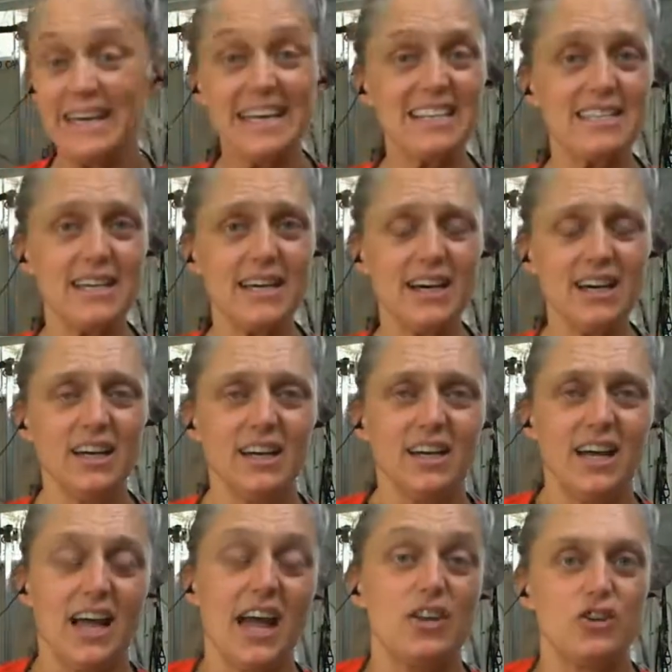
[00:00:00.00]
easier
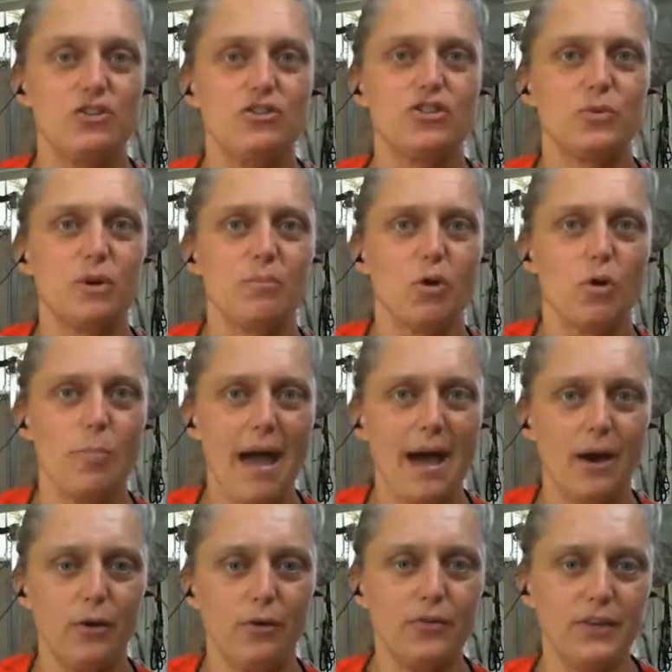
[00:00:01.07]
and you do it more
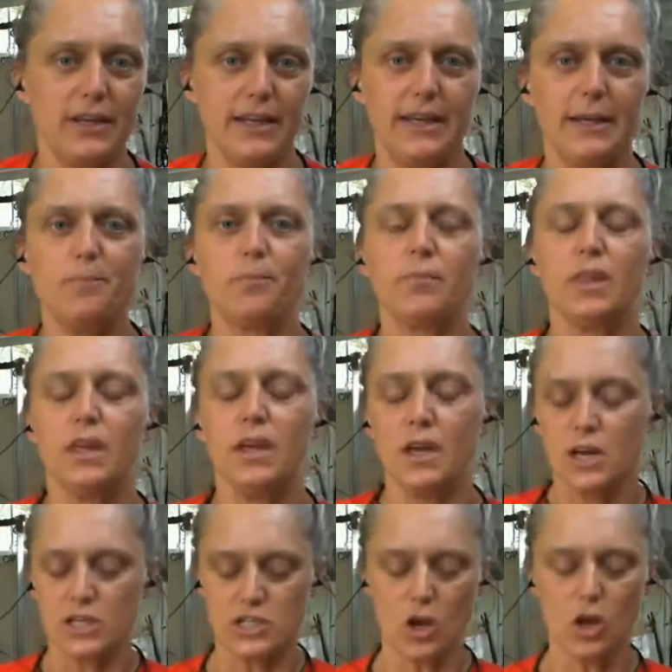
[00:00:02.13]
powerfully.
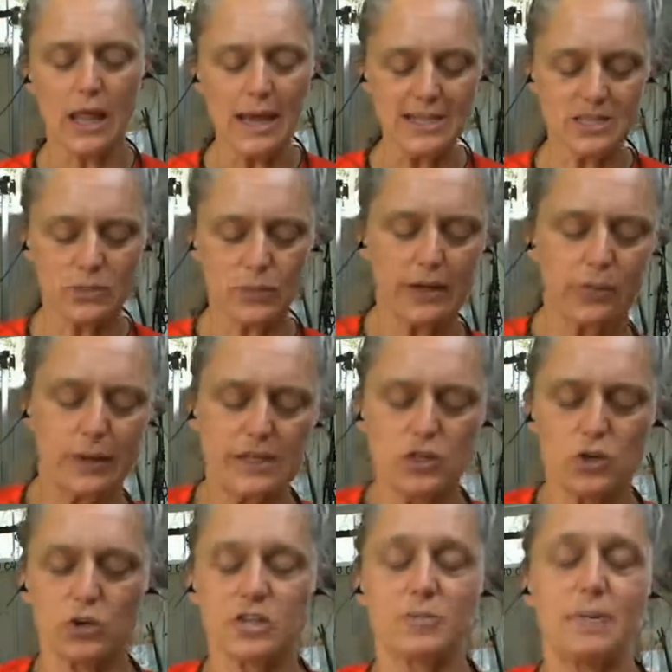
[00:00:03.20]
So last week we
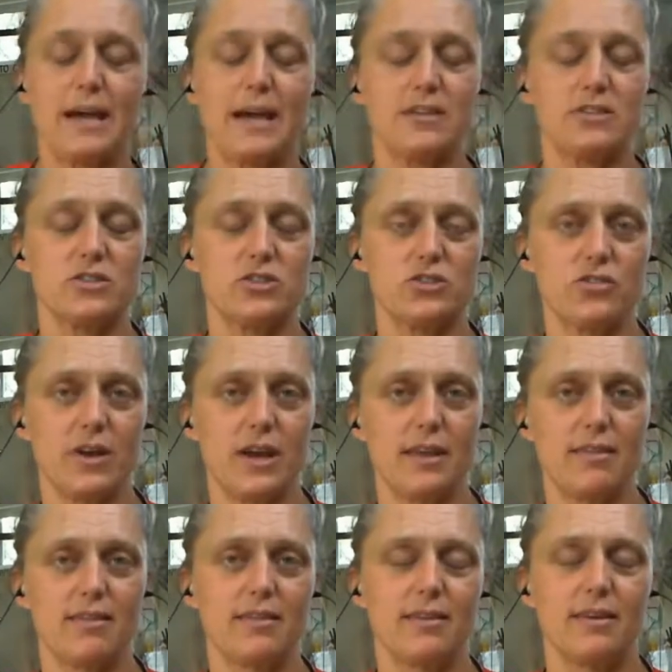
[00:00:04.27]
talked about
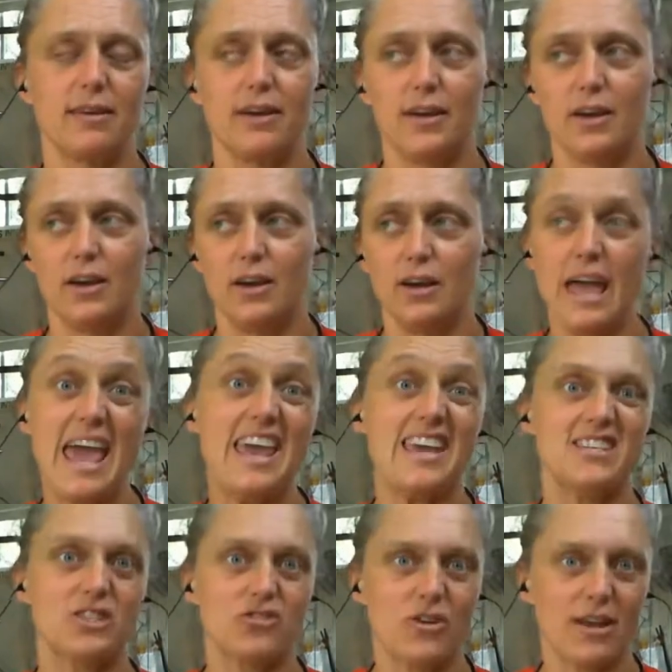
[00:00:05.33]
strength
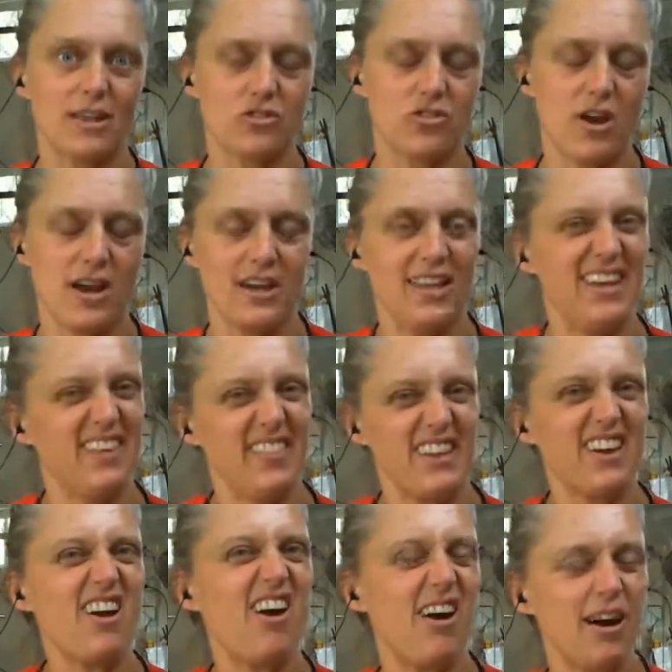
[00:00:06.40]
training and
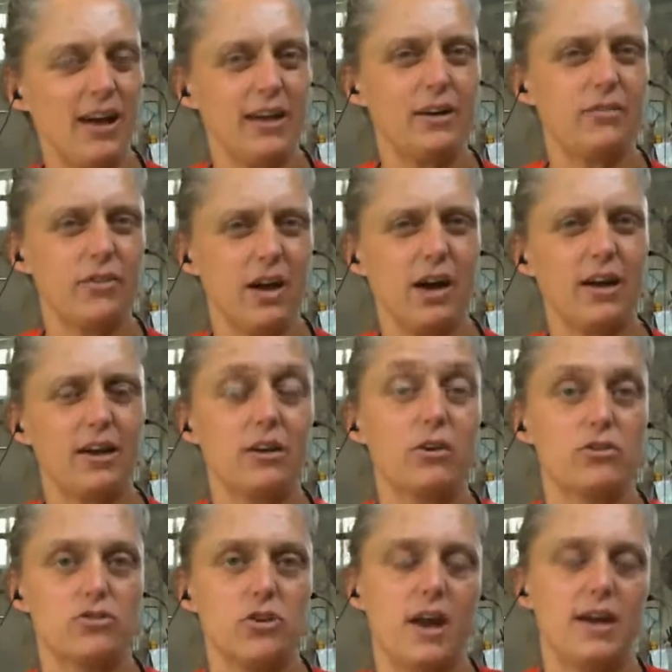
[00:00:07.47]
the kind of
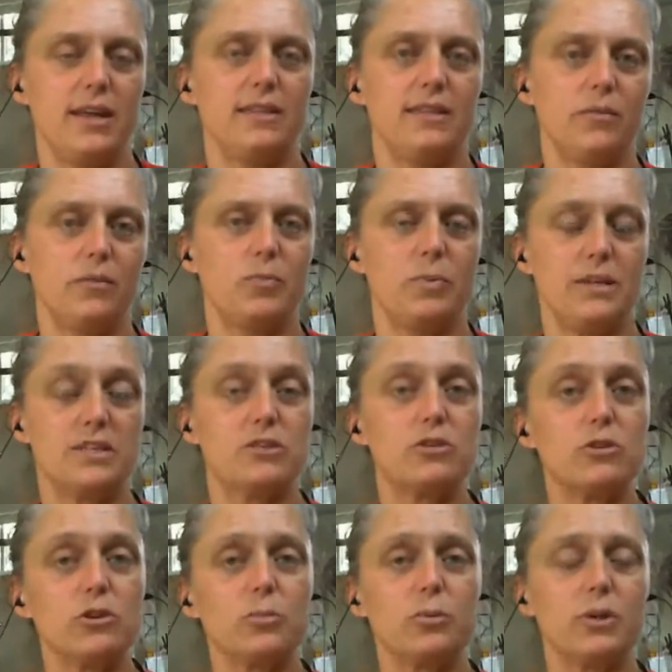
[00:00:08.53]
cardio training that would be
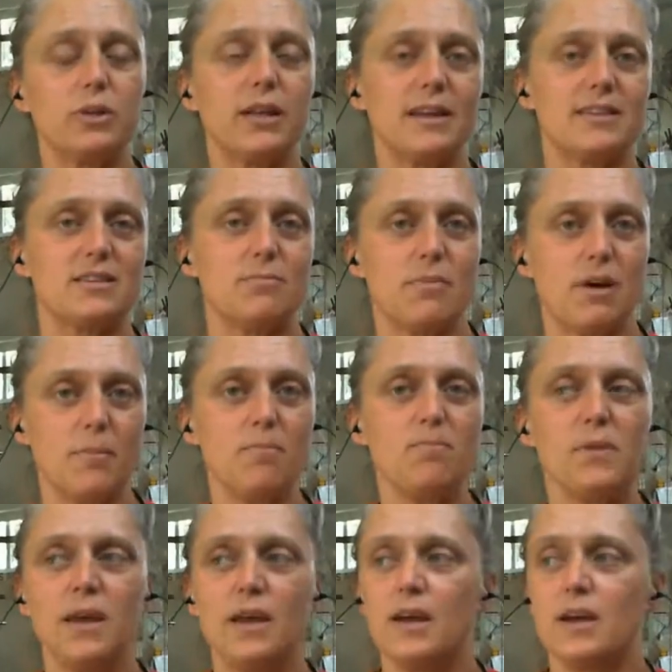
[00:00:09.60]
suitable as a mum